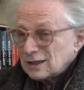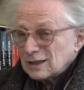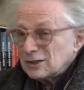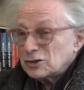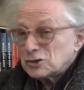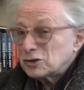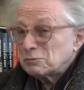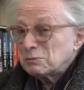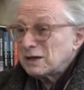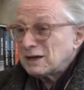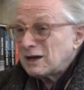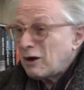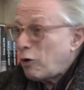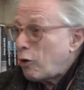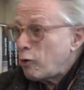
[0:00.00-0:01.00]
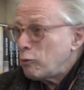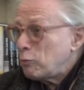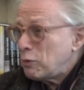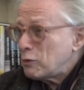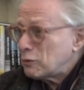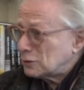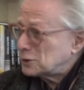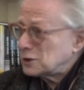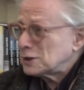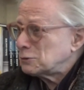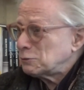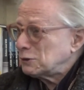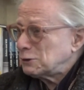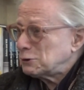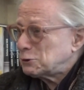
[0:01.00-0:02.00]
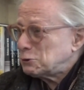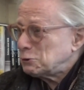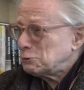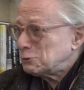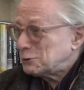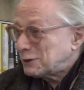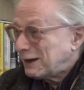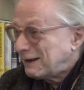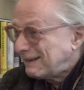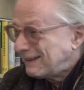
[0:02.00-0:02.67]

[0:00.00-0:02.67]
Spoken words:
"You should make a whole book just with the shoes."